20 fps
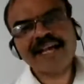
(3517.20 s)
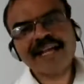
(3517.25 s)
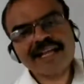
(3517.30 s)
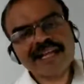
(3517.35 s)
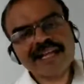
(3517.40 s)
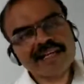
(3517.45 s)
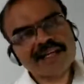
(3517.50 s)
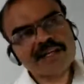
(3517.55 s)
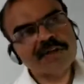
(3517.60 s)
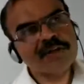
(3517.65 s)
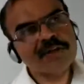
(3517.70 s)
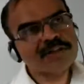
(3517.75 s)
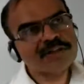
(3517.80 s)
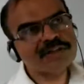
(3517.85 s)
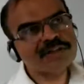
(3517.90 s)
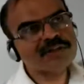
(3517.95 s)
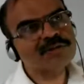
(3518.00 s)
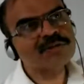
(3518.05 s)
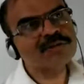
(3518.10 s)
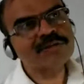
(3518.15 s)
go to
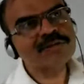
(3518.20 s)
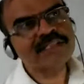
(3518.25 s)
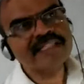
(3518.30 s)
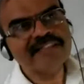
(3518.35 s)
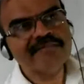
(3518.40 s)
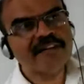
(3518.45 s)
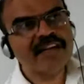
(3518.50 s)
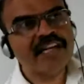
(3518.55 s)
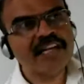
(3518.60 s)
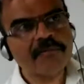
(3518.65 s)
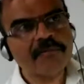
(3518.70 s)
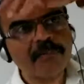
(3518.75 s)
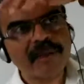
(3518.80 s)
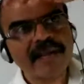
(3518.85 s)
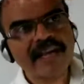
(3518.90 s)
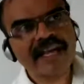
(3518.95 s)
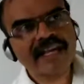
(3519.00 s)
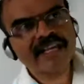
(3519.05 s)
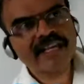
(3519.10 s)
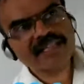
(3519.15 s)
the event
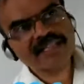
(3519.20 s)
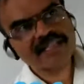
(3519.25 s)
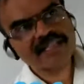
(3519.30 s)
page.